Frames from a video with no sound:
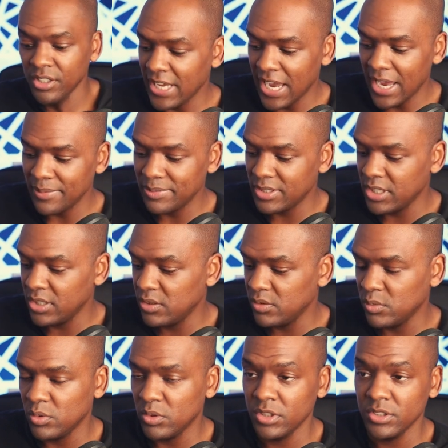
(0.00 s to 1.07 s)

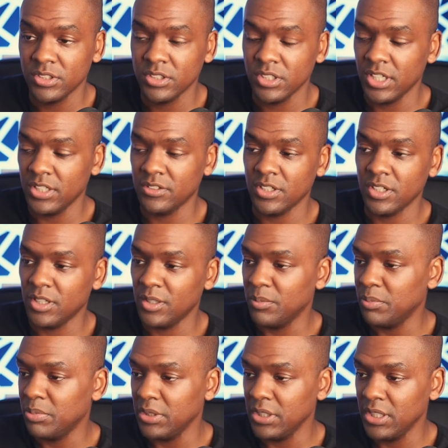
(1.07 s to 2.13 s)
Caption is gonna
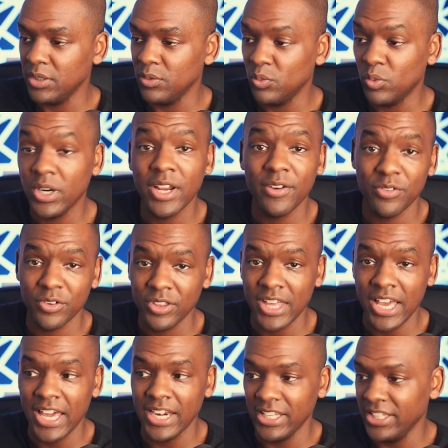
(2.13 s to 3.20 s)
be whatever
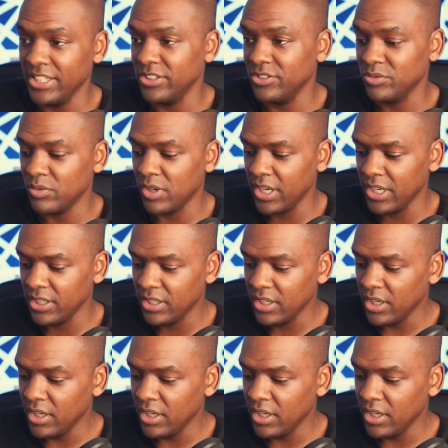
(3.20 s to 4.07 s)
that is, right?